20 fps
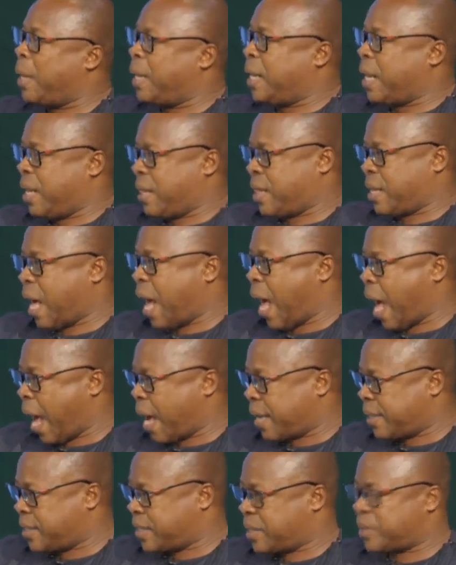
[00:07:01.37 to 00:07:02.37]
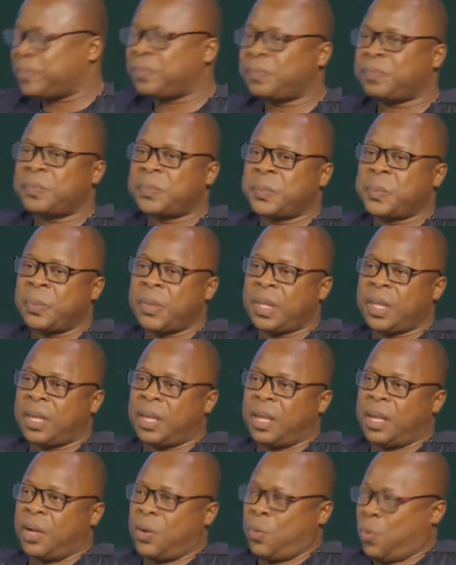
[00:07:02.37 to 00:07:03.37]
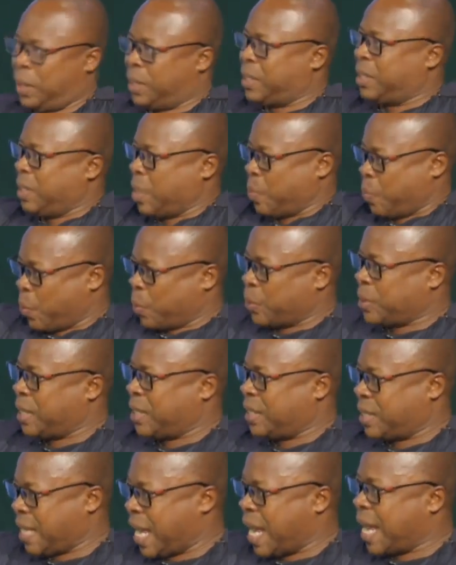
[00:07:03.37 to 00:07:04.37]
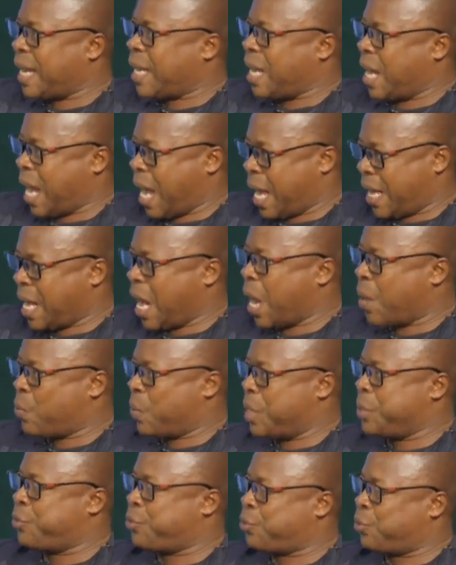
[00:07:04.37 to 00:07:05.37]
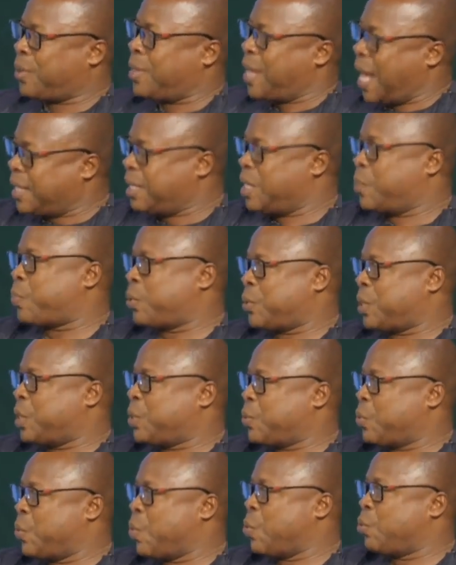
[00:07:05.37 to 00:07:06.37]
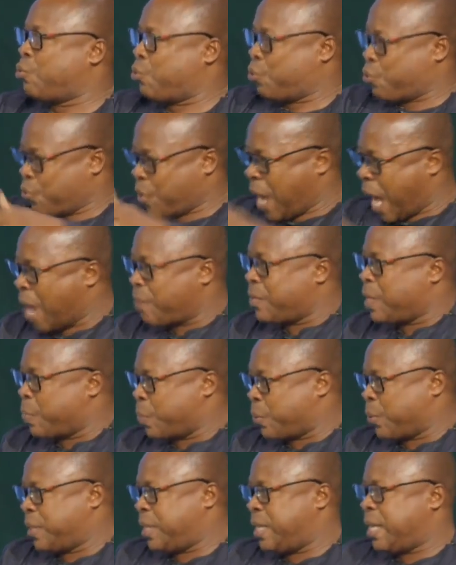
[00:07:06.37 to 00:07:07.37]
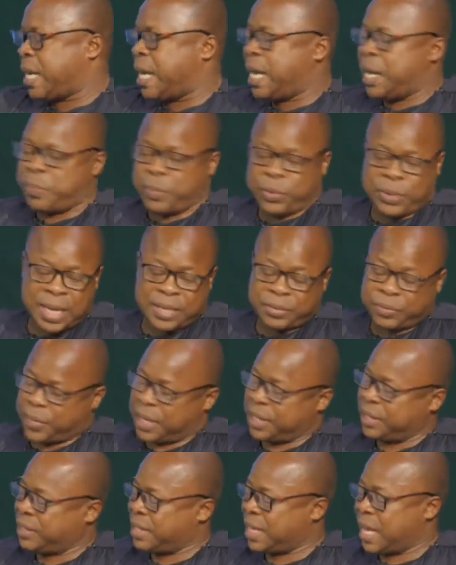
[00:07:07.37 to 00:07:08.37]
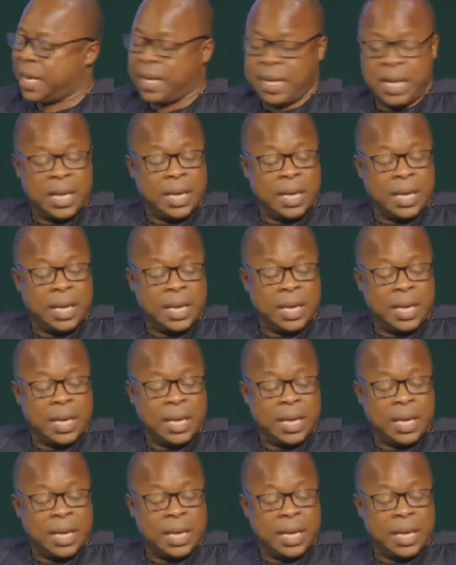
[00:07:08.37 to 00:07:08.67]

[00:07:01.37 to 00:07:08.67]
Health Act, which is the process I went through. That's the process we'll go through to have the product registered,